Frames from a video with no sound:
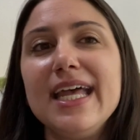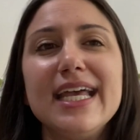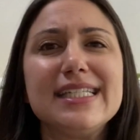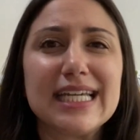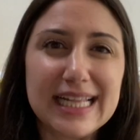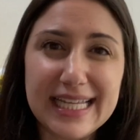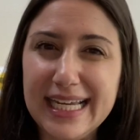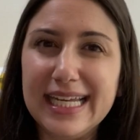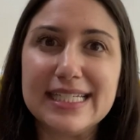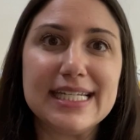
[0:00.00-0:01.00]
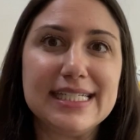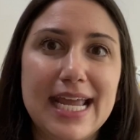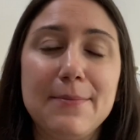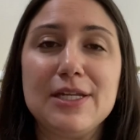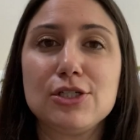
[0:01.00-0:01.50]
Is it clean? Is it
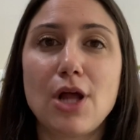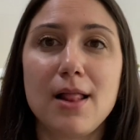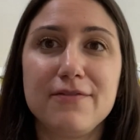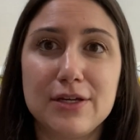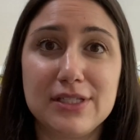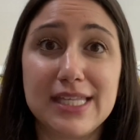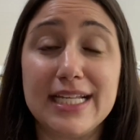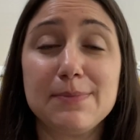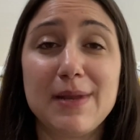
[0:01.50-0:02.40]
damaged? All of those things.